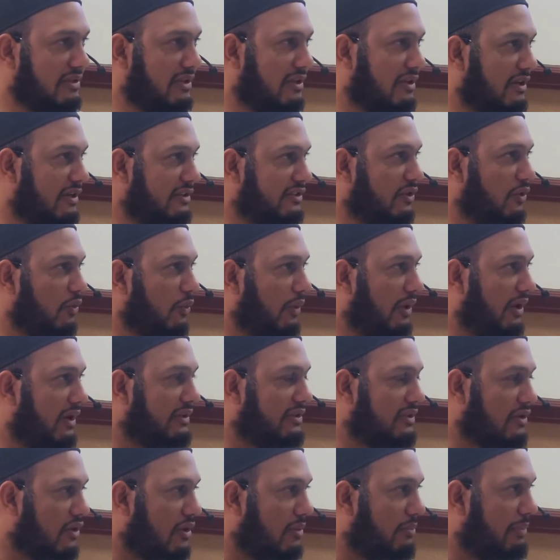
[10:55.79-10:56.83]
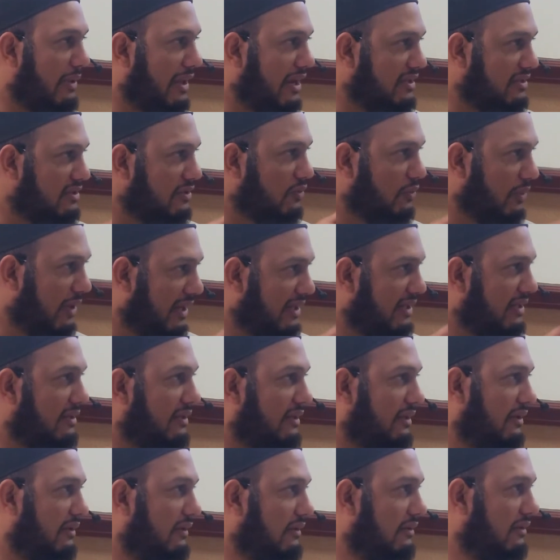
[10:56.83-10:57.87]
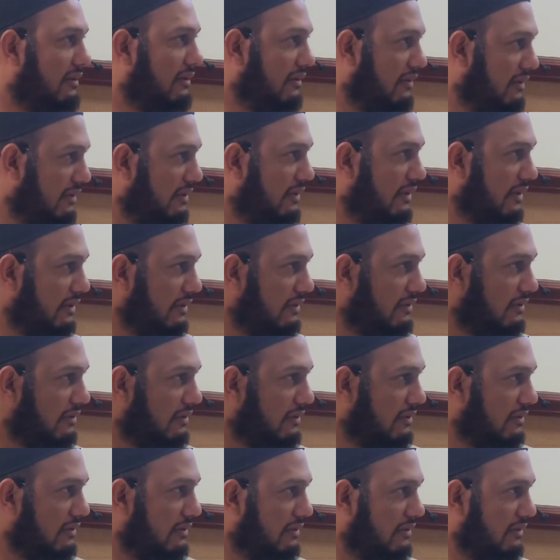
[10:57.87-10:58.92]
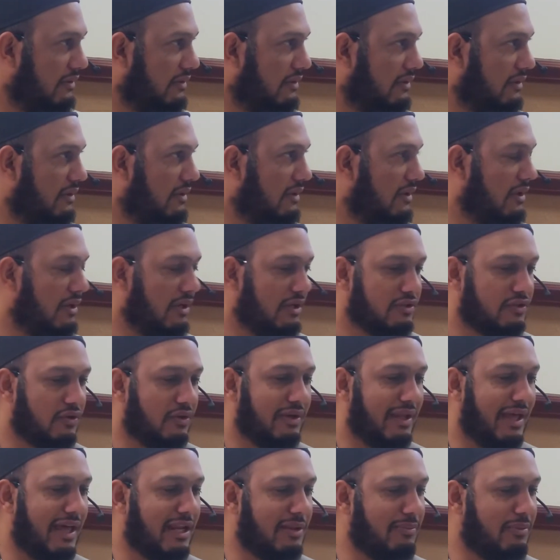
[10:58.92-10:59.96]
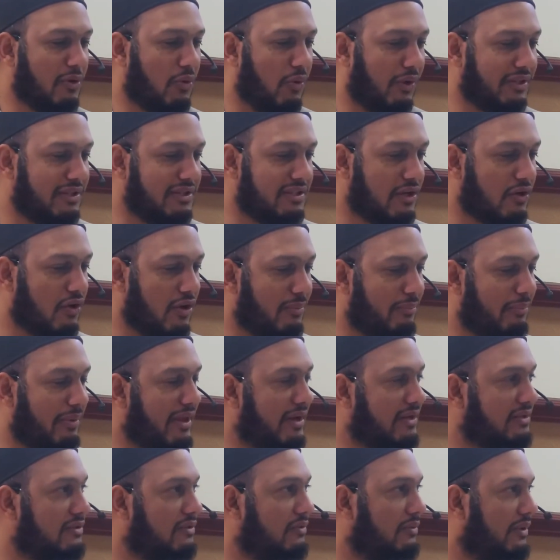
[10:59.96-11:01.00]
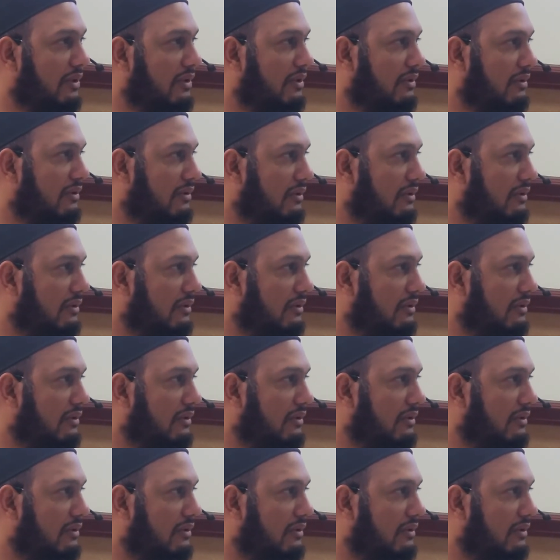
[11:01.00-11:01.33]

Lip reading: There's a comparison word in there, right? So in Arabic, what is a comparison word?